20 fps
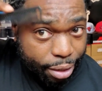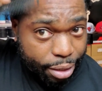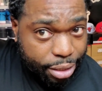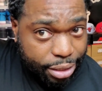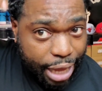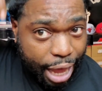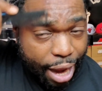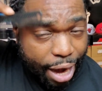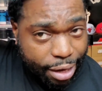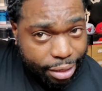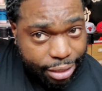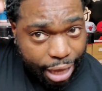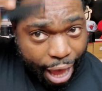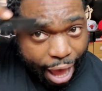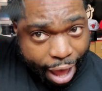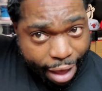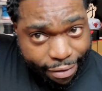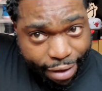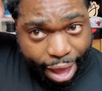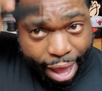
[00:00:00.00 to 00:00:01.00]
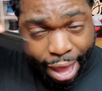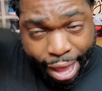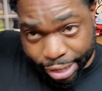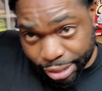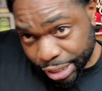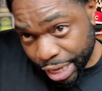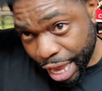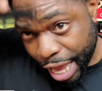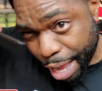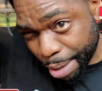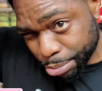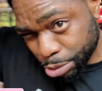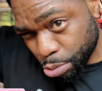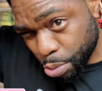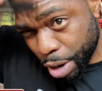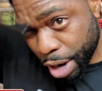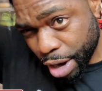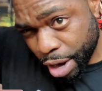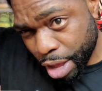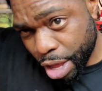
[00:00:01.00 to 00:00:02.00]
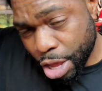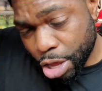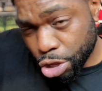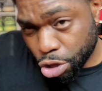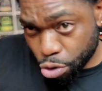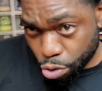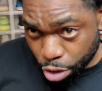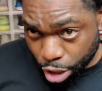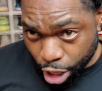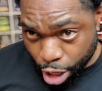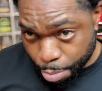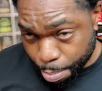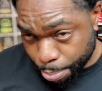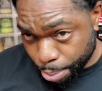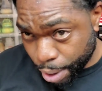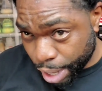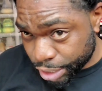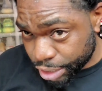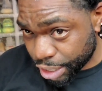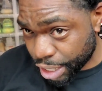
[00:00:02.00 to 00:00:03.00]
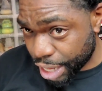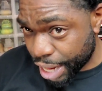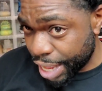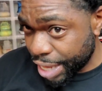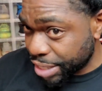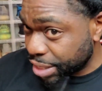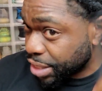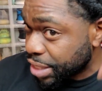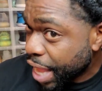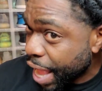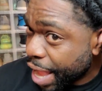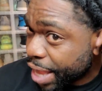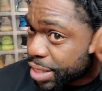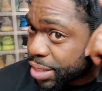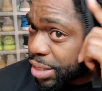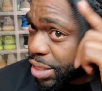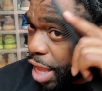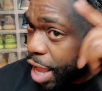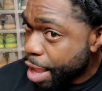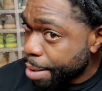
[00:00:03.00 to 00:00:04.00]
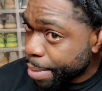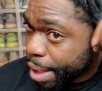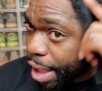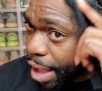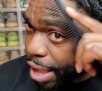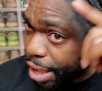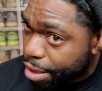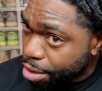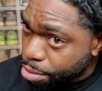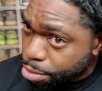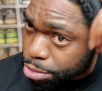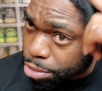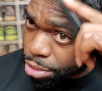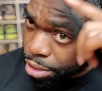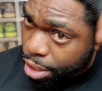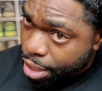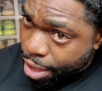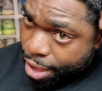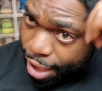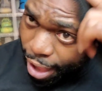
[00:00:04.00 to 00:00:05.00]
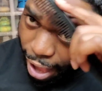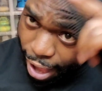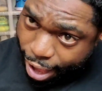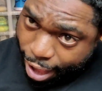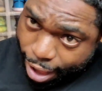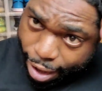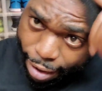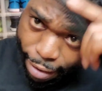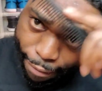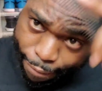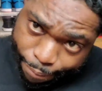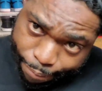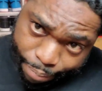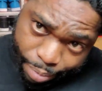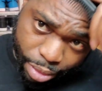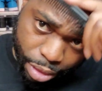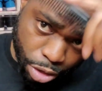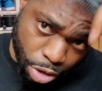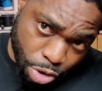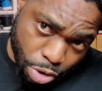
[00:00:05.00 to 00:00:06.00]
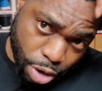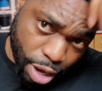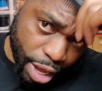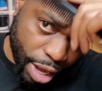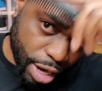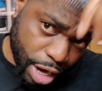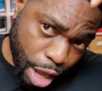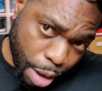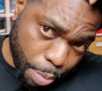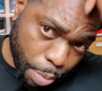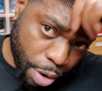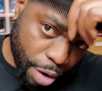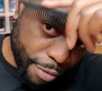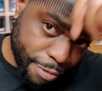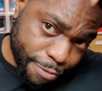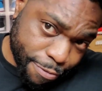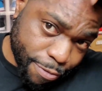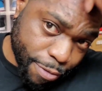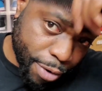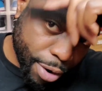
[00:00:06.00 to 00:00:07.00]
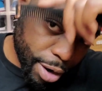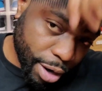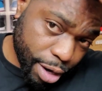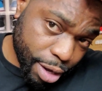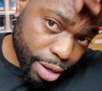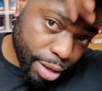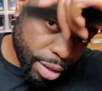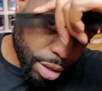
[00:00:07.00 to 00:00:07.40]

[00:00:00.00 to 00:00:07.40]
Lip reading: Because I've had times where you keep brushing the exact same angles and you'll end up with a fork.